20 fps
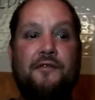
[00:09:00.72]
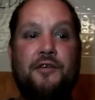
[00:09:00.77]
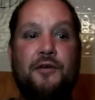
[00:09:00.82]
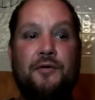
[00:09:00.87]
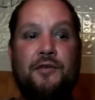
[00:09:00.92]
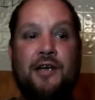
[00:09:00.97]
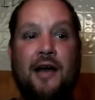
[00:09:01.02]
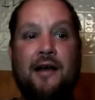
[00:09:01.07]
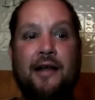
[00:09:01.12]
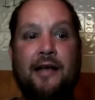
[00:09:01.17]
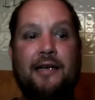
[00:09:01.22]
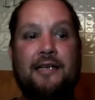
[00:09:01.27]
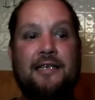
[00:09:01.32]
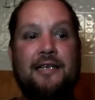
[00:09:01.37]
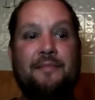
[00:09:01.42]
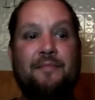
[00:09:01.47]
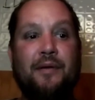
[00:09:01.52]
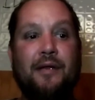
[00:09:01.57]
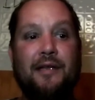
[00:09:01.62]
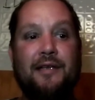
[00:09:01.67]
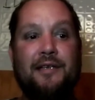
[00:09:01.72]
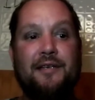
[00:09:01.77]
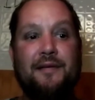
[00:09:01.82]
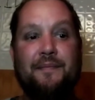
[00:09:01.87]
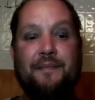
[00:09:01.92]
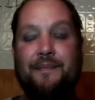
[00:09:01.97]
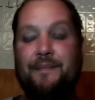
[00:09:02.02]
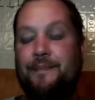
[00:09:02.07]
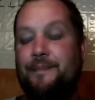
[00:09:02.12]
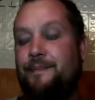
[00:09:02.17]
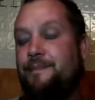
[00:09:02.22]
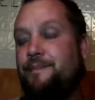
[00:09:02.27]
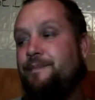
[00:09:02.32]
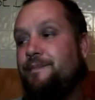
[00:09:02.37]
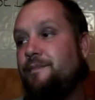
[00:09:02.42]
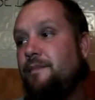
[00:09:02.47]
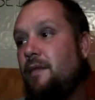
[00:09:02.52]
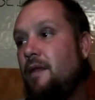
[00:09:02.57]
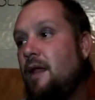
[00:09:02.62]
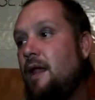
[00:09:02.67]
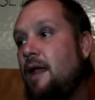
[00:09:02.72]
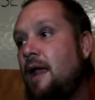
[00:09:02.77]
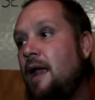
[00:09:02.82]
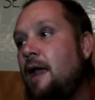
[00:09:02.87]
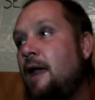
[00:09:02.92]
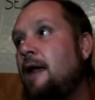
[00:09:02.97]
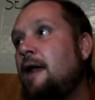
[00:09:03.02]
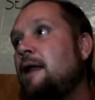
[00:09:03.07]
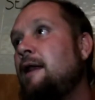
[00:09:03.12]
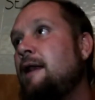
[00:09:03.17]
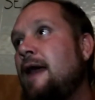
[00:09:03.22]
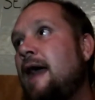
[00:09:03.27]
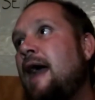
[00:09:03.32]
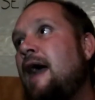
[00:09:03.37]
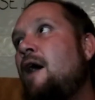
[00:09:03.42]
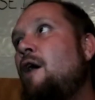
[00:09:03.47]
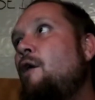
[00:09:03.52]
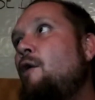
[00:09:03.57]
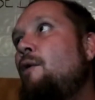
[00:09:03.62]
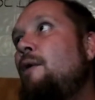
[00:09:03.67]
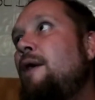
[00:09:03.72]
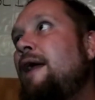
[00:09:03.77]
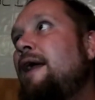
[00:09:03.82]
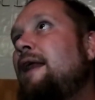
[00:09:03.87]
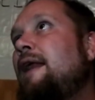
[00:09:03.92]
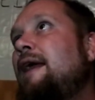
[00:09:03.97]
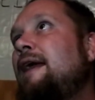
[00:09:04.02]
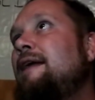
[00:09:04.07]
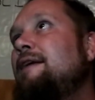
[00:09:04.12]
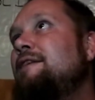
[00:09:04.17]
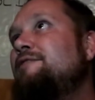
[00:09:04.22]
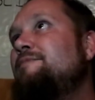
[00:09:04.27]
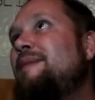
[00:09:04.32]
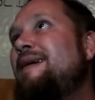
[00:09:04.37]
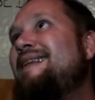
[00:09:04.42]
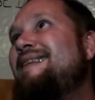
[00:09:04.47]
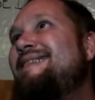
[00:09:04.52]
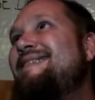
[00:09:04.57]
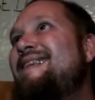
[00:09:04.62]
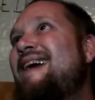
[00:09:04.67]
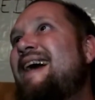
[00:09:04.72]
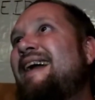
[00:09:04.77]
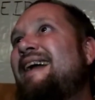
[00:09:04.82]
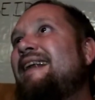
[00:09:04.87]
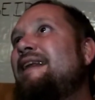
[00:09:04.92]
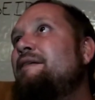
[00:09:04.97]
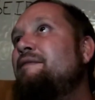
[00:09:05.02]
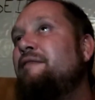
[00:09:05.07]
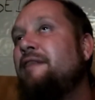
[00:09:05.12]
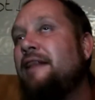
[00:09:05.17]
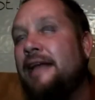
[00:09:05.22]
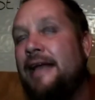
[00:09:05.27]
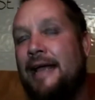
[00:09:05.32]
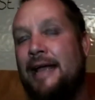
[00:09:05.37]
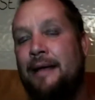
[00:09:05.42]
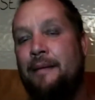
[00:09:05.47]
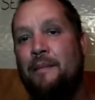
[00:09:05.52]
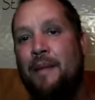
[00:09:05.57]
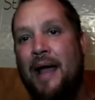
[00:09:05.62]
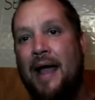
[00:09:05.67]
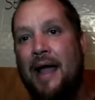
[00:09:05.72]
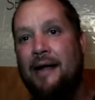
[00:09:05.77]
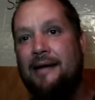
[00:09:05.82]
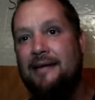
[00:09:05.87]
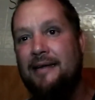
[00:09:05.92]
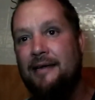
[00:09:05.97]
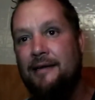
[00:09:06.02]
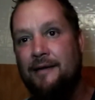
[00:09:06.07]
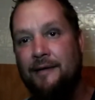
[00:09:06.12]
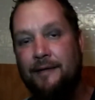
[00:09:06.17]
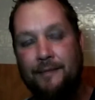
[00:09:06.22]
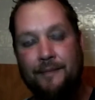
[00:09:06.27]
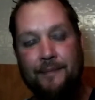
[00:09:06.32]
Teutonic symbolism and how it has been negatively impacted.